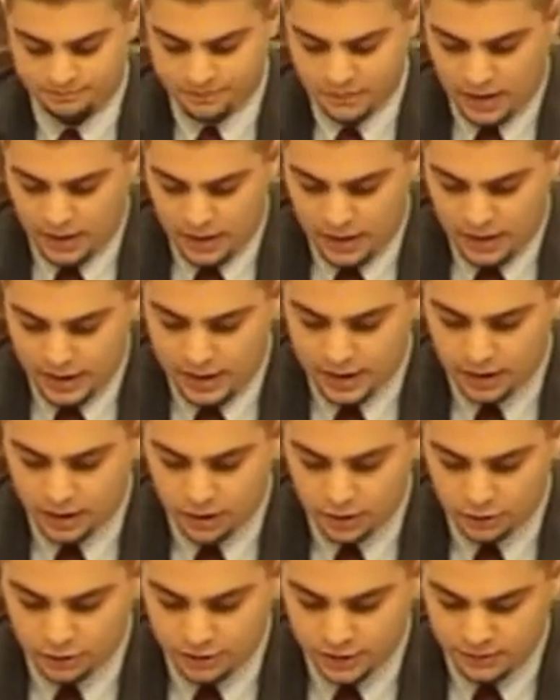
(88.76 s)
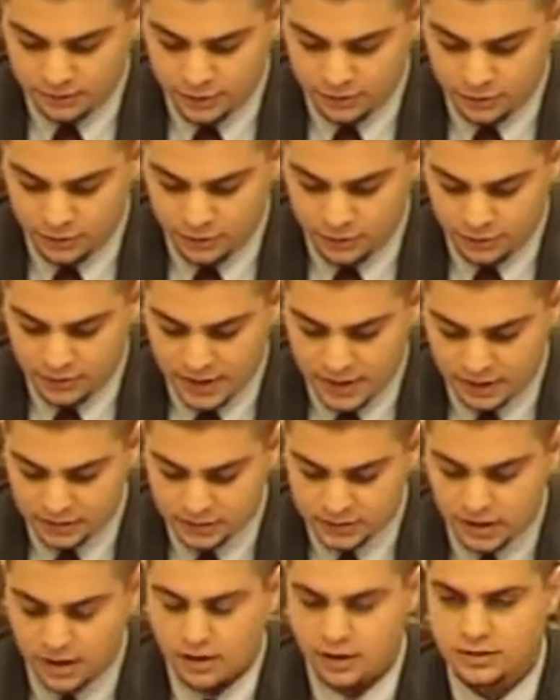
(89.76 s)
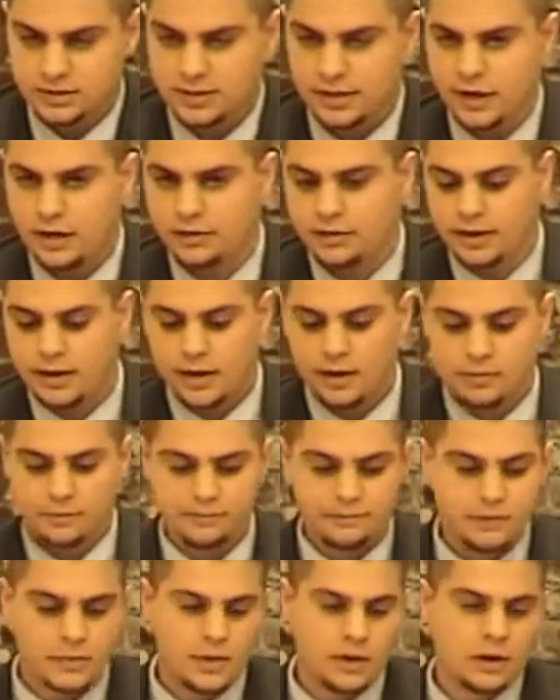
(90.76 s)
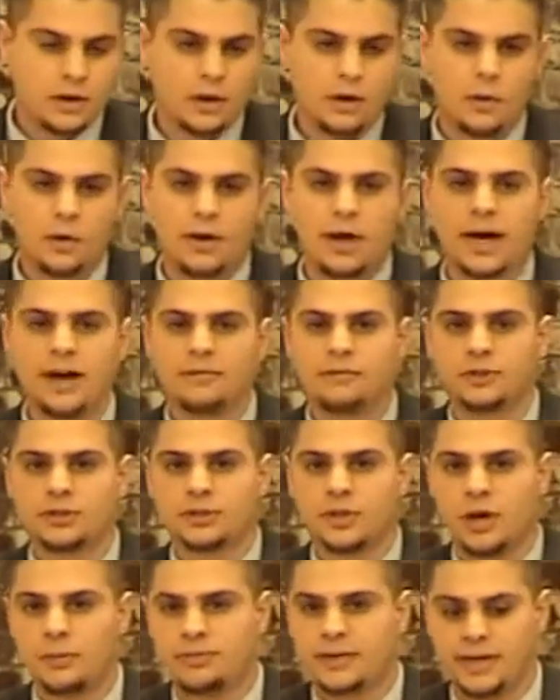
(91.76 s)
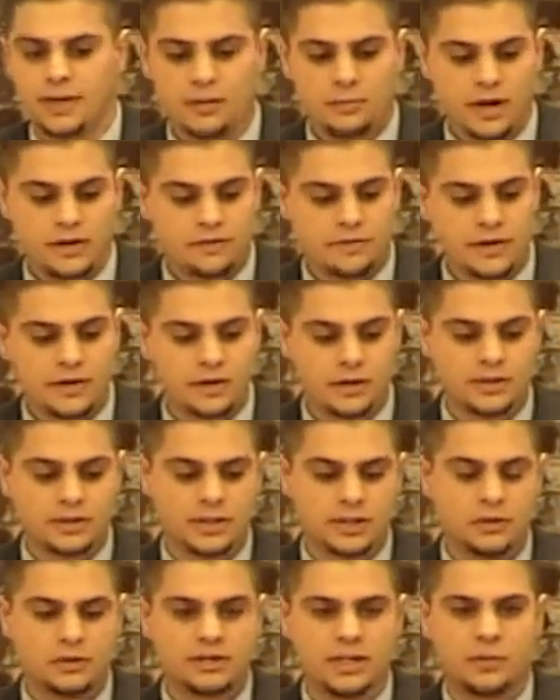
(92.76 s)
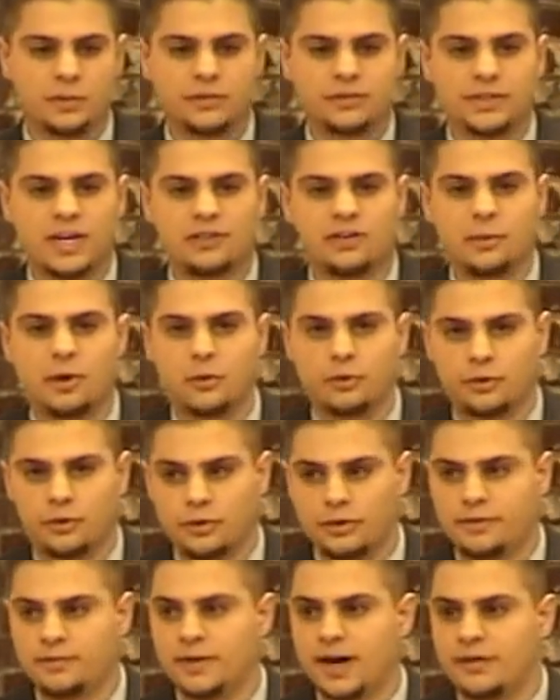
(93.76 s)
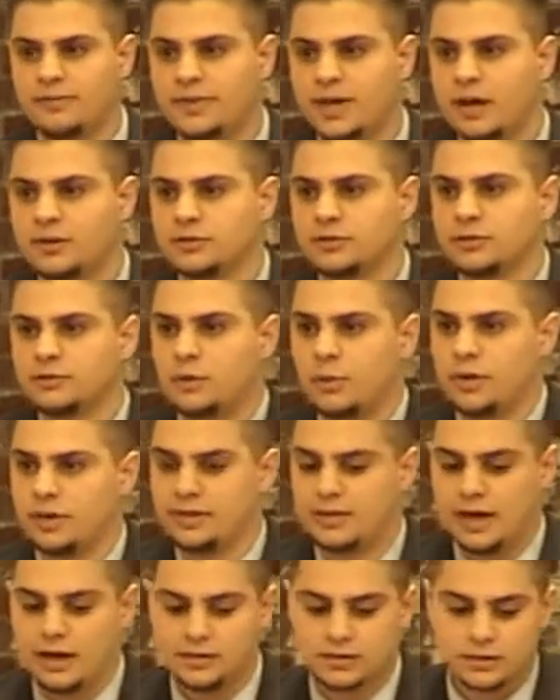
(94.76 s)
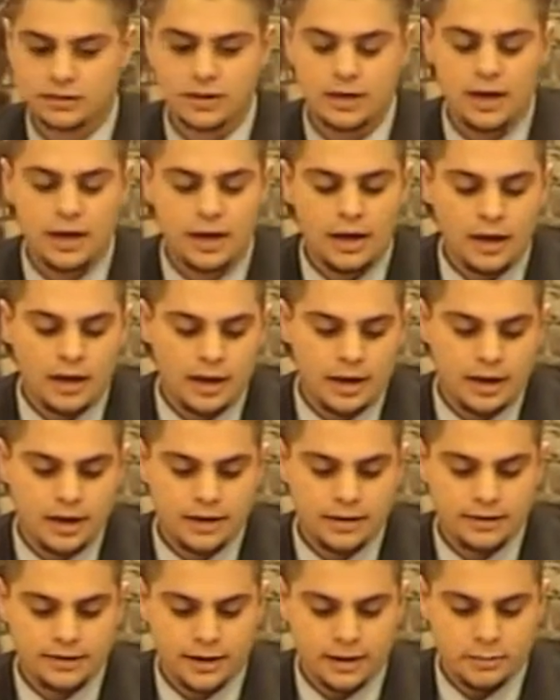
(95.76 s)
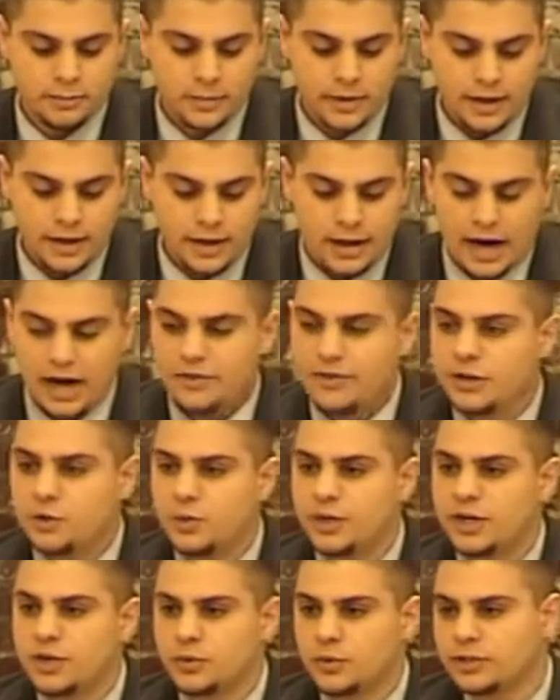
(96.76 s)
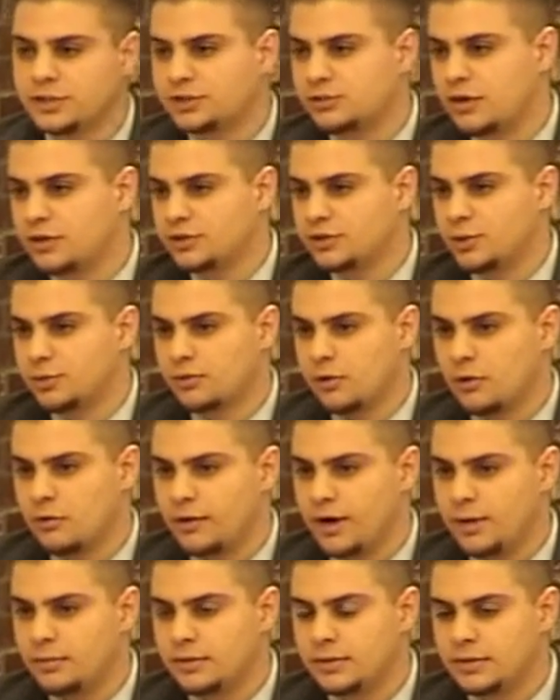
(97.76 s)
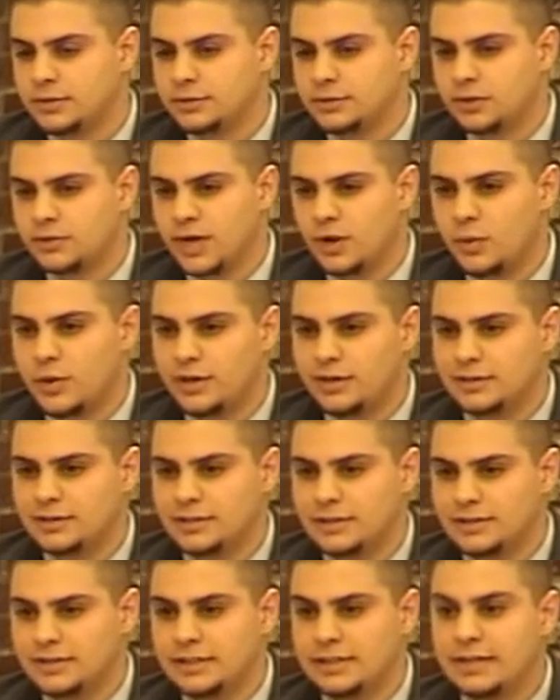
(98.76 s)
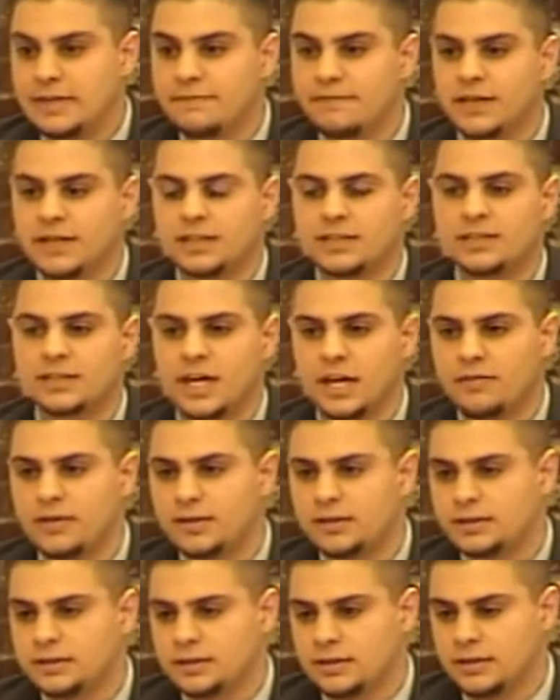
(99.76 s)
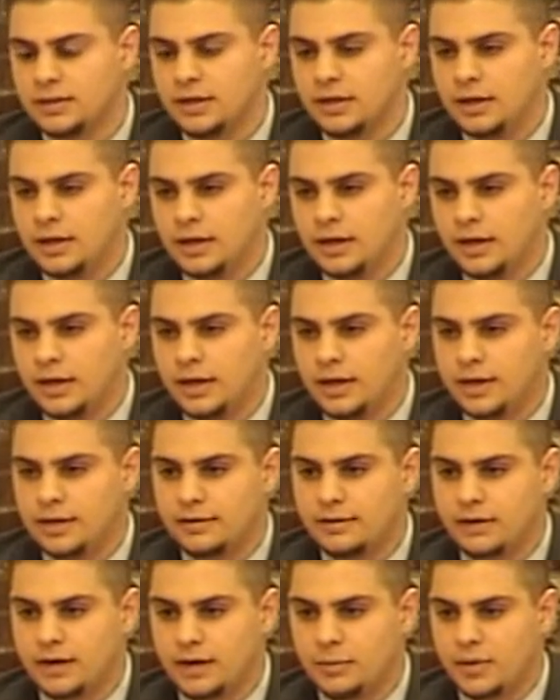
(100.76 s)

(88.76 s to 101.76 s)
people aren't making money on the Swansea school system. Also wanted to disagree with my opponent on the professional development second to none. I strongly disagree with professional development being second to none. If you look at how much we spend on professional development in this area,